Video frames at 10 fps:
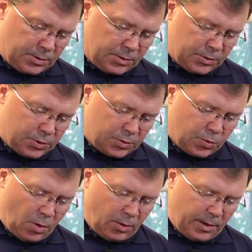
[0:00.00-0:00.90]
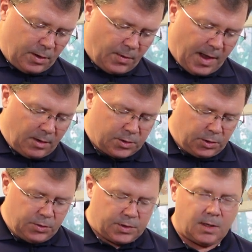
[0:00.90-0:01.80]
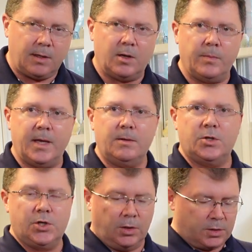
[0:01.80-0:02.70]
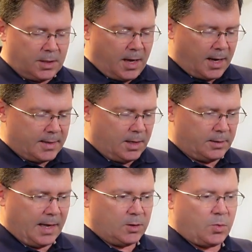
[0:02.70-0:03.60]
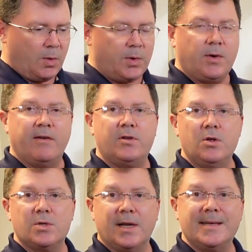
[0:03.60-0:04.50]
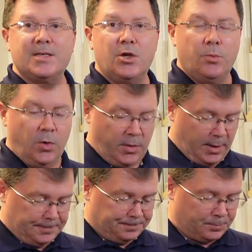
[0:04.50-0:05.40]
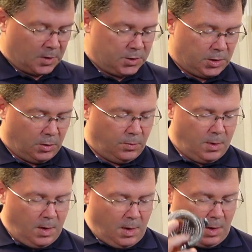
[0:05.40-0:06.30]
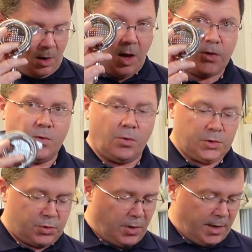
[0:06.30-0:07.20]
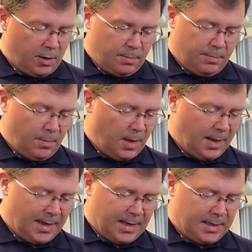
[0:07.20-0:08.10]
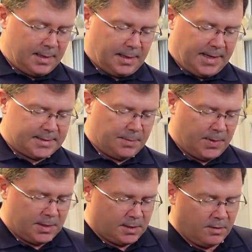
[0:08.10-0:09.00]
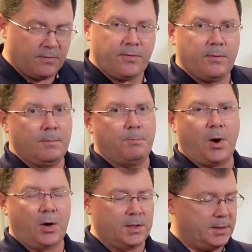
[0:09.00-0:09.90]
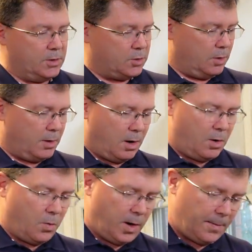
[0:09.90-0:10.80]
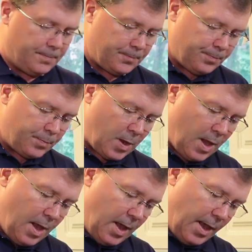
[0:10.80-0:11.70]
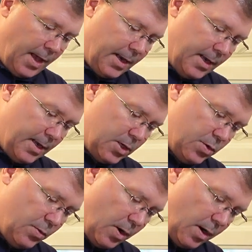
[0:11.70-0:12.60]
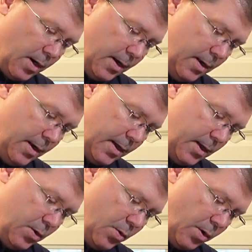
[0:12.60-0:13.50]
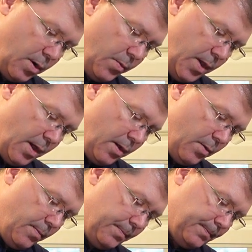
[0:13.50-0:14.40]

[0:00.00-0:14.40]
So swirling it around dilutes it a little bit, chills the cocktail down. That's why we don't have to use an ice cube with it. So, Hawthorne strainer, classic piece of bar essential hardware. And into our Nick and Nora we go.